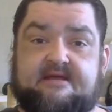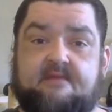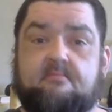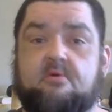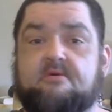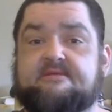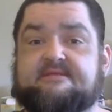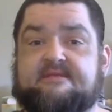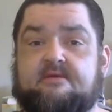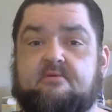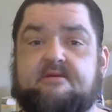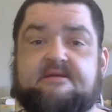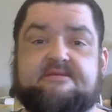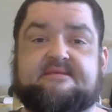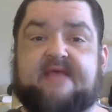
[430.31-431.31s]
a more
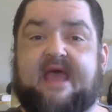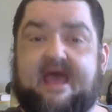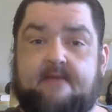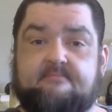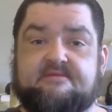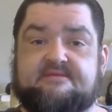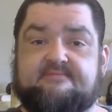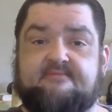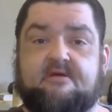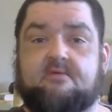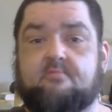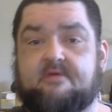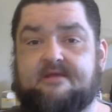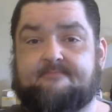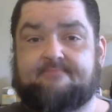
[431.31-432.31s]
serious atmosphere
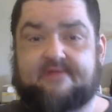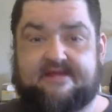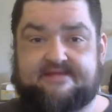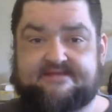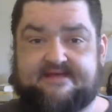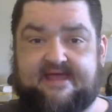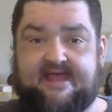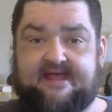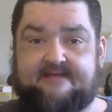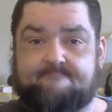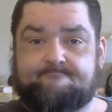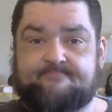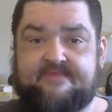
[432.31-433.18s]
where you play the game.